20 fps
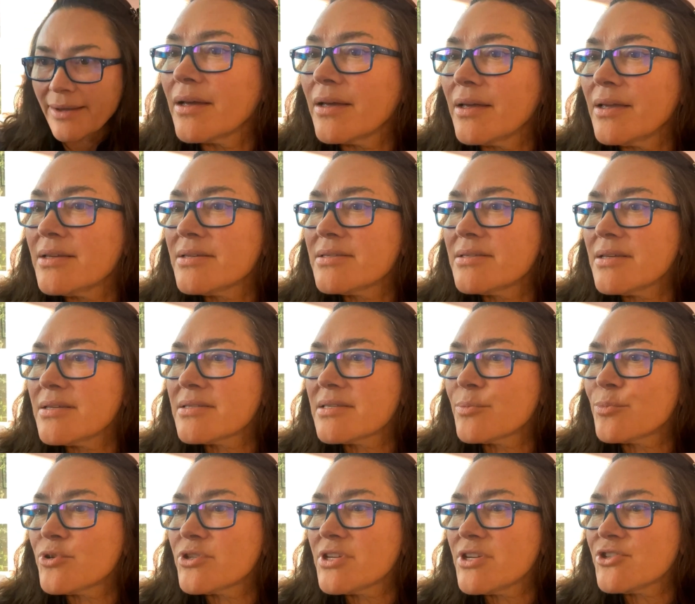Is this the
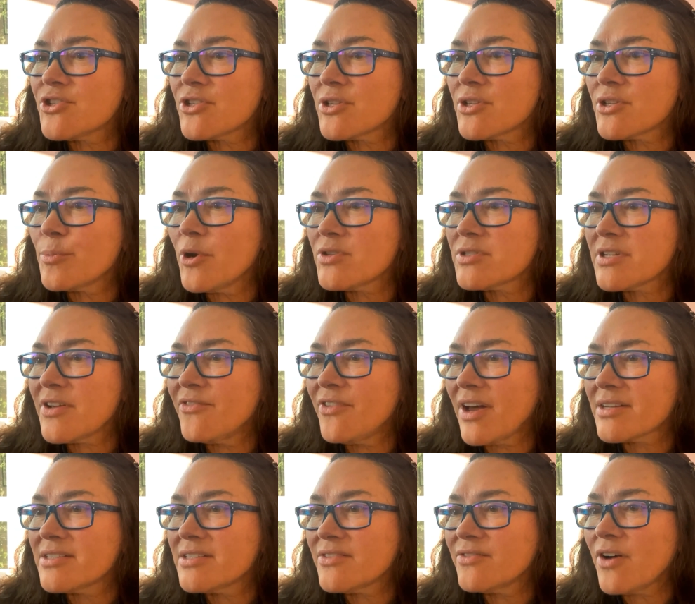procedure the most
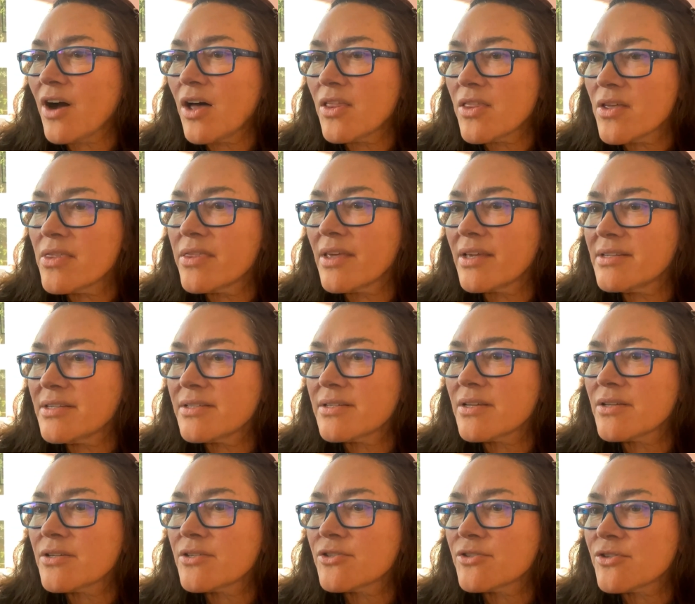effective other than
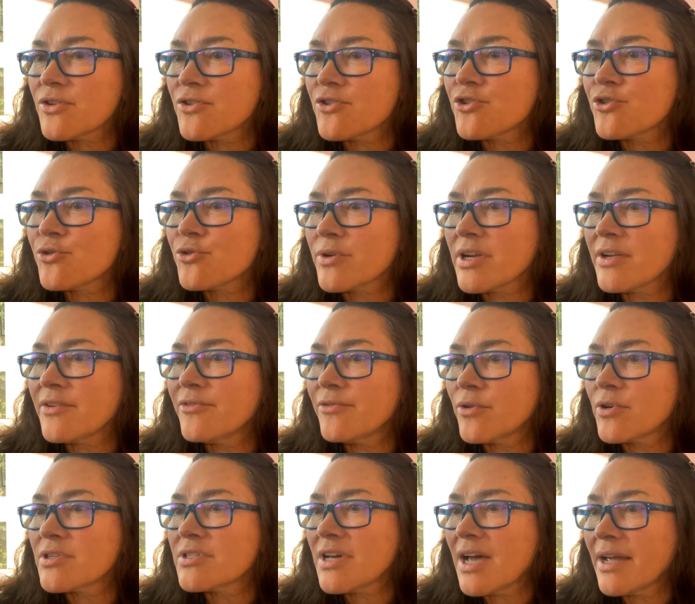surgery
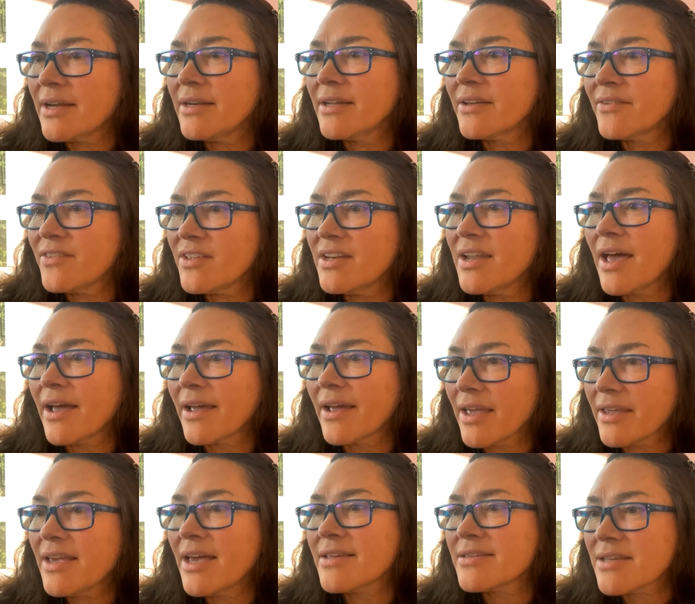for tightening of the neck?
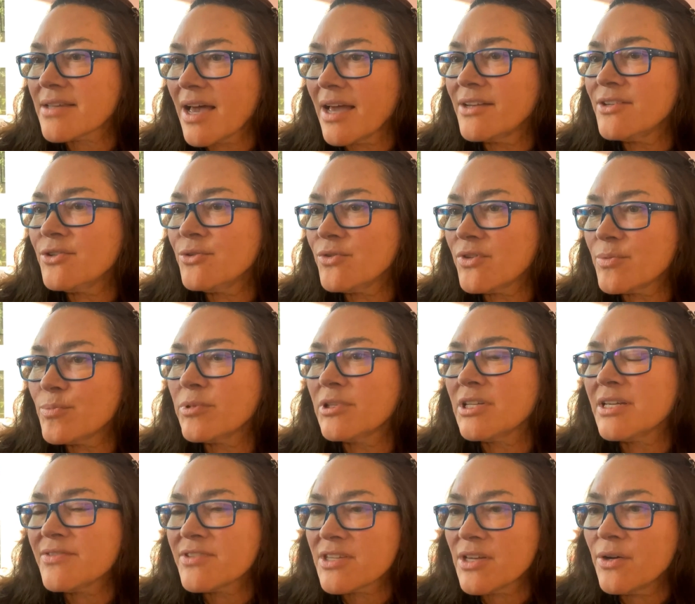Yes, I do
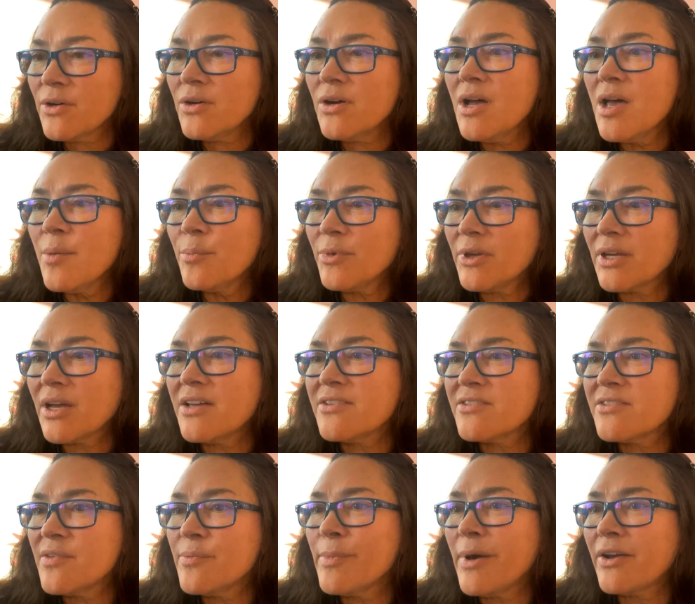believe so, because
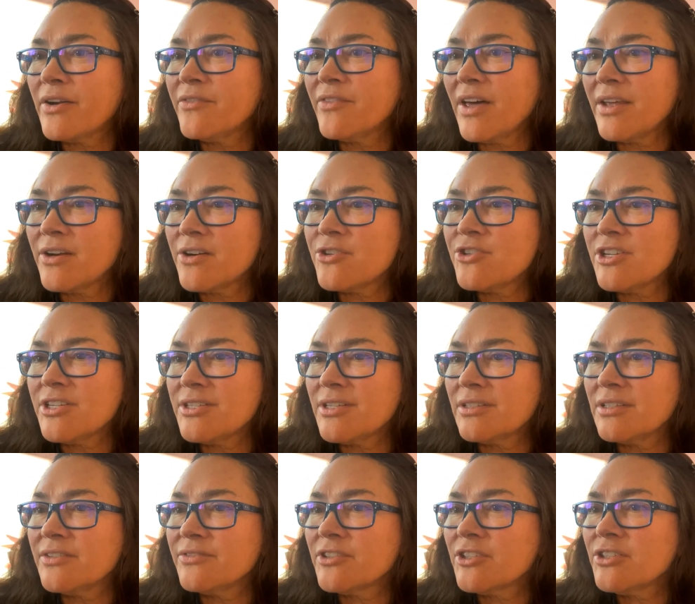of the amount of energy
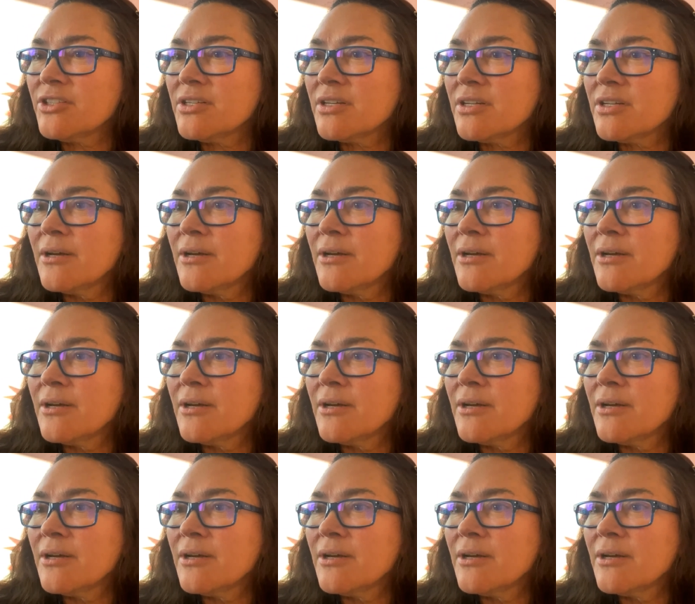delivered.